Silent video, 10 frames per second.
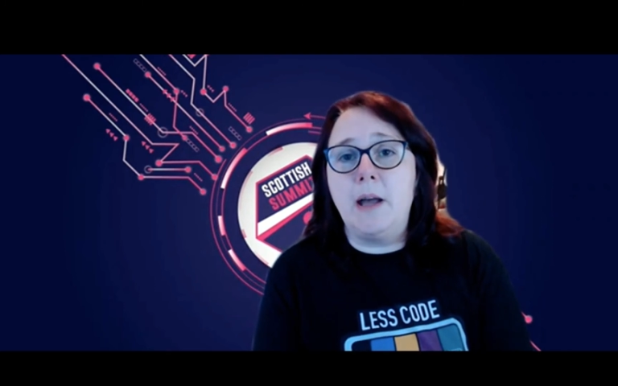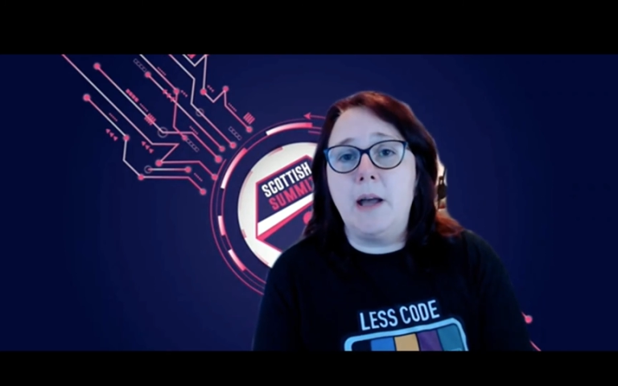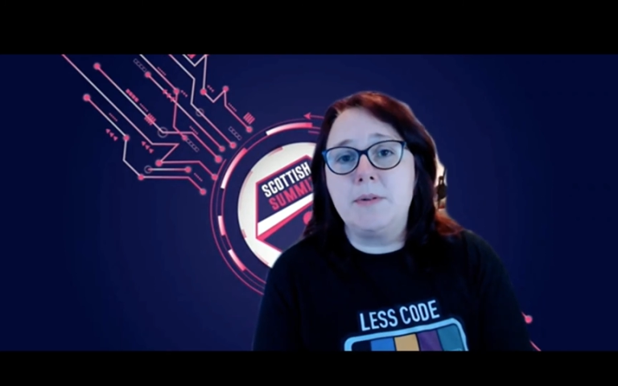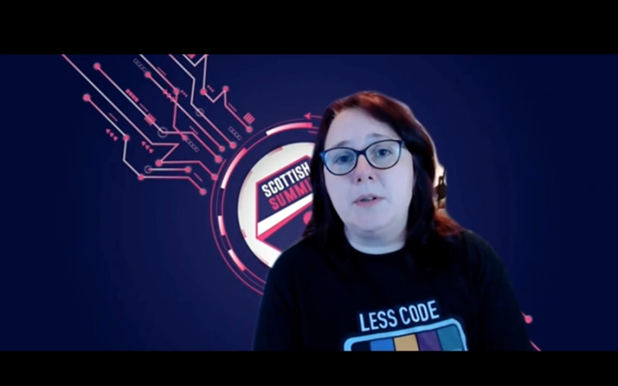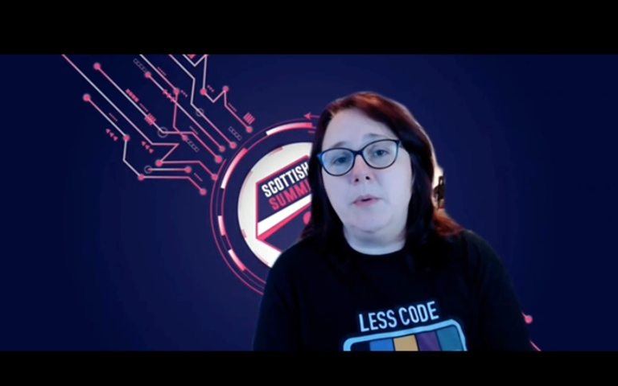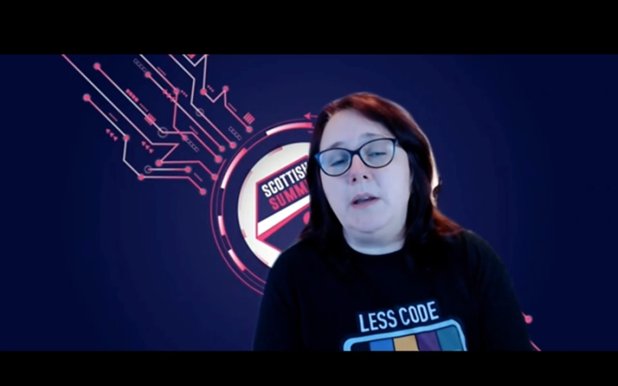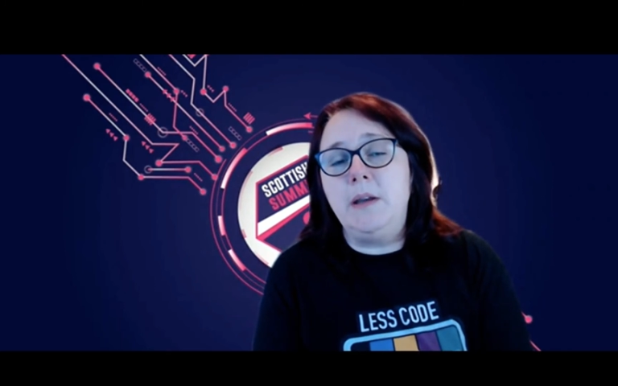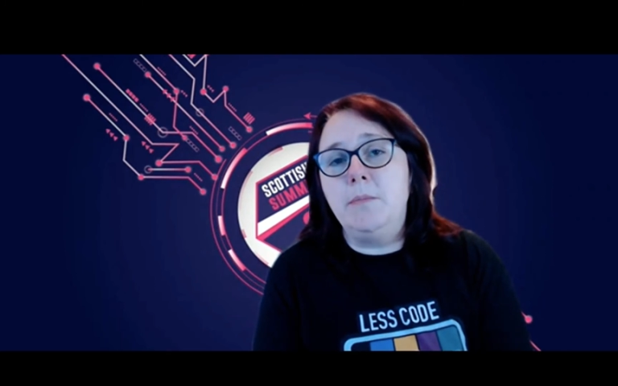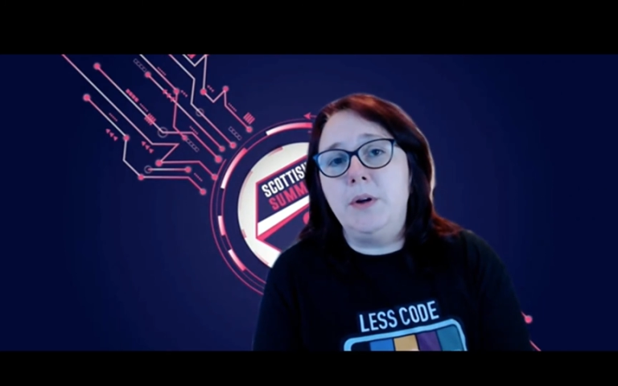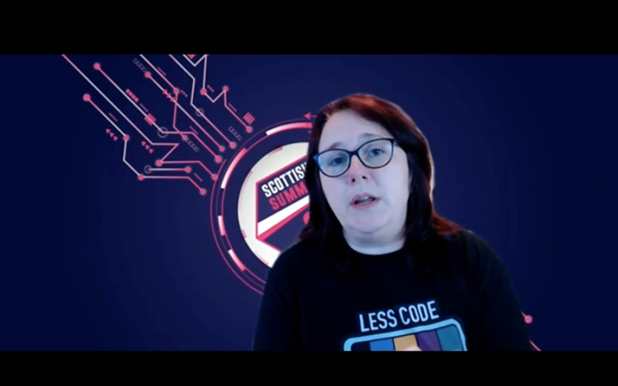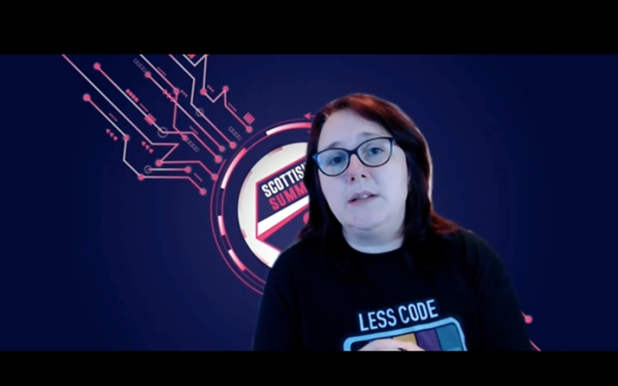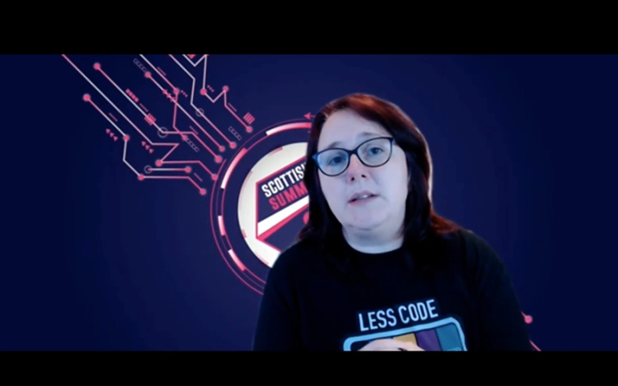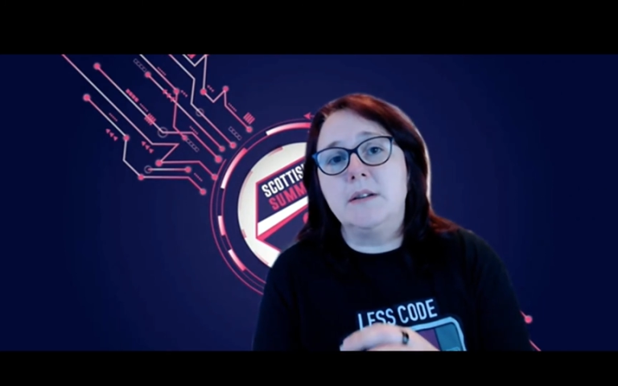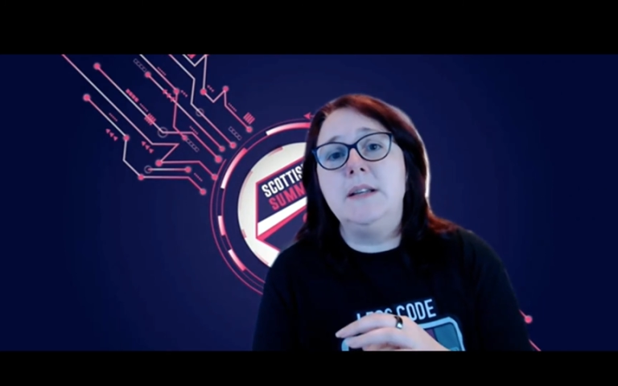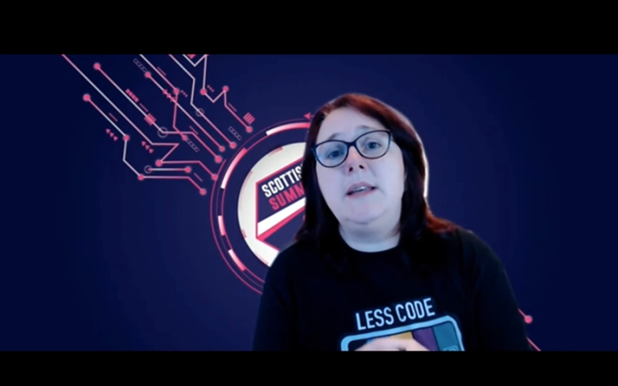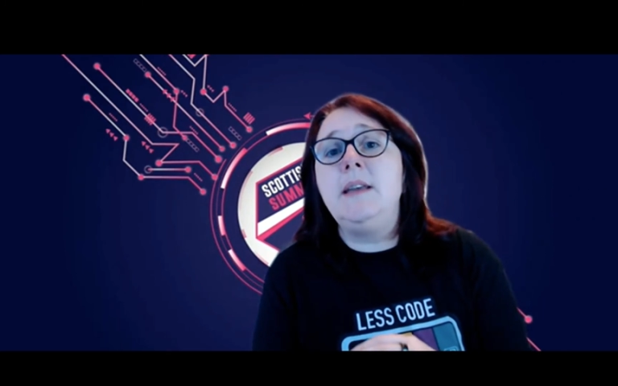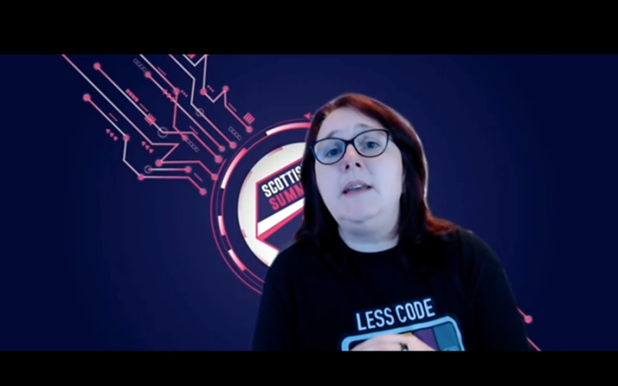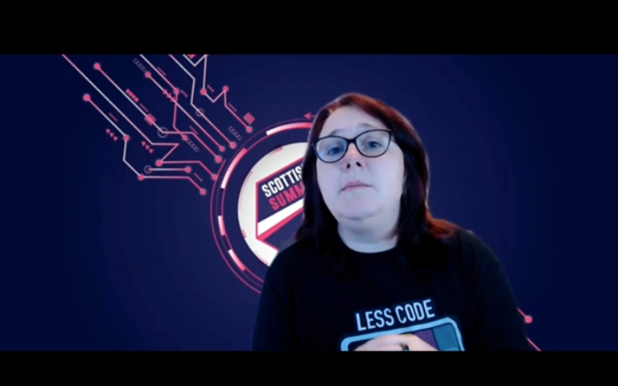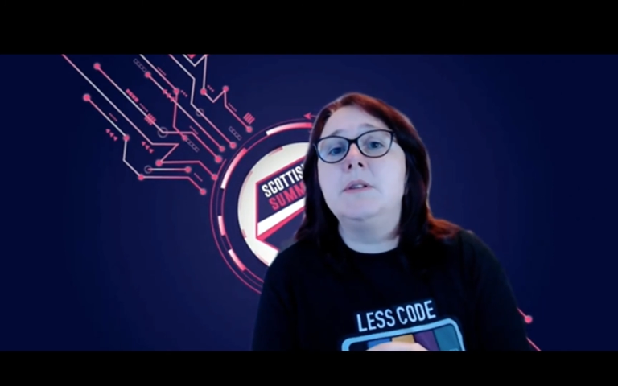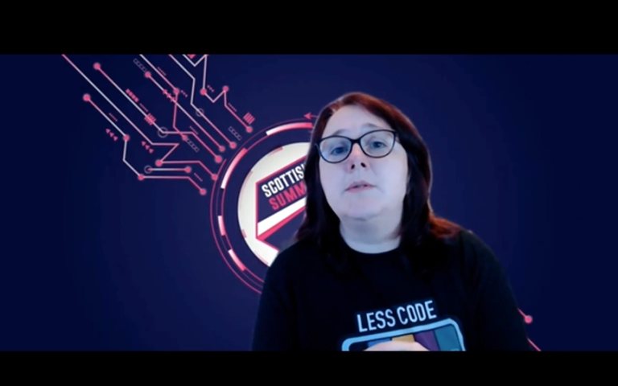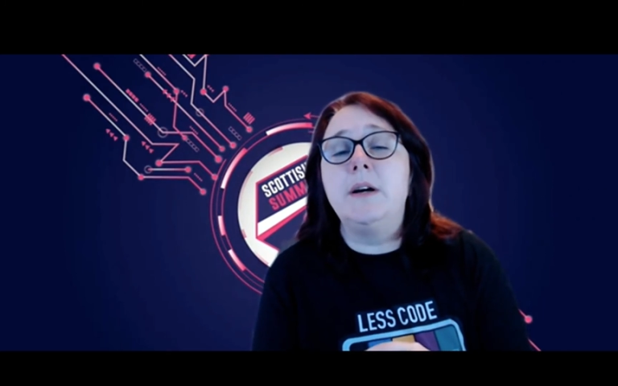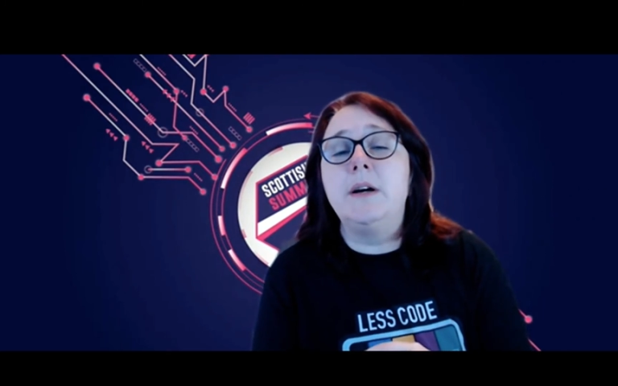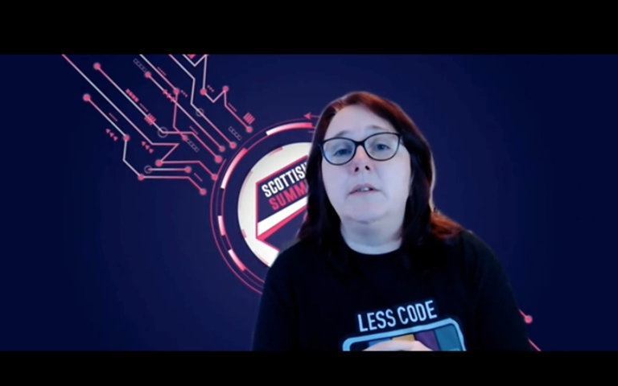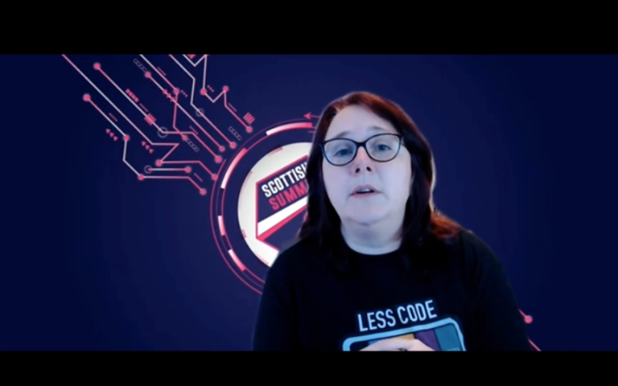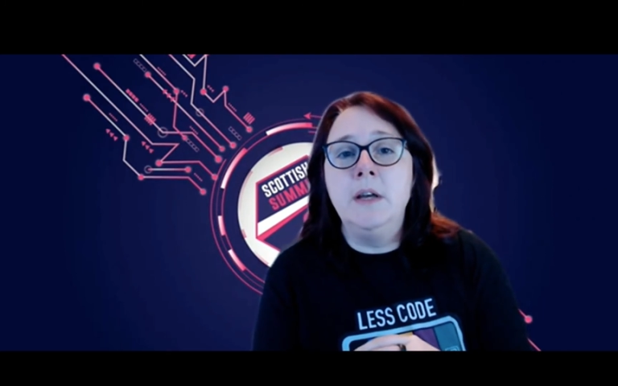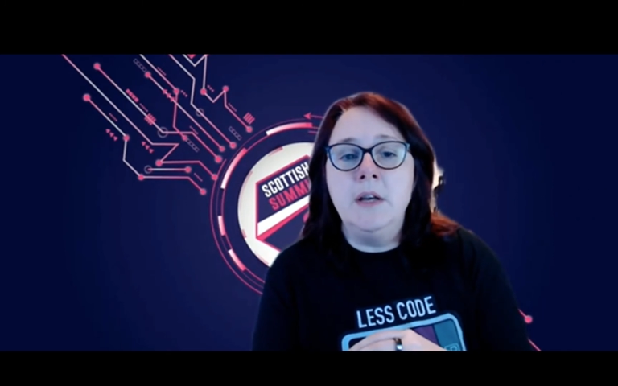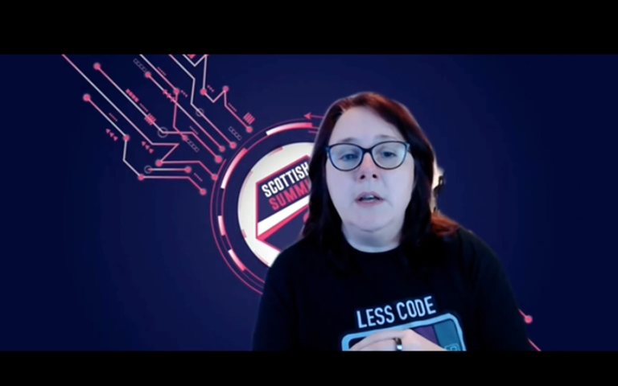apps that we can put inside Teams as well.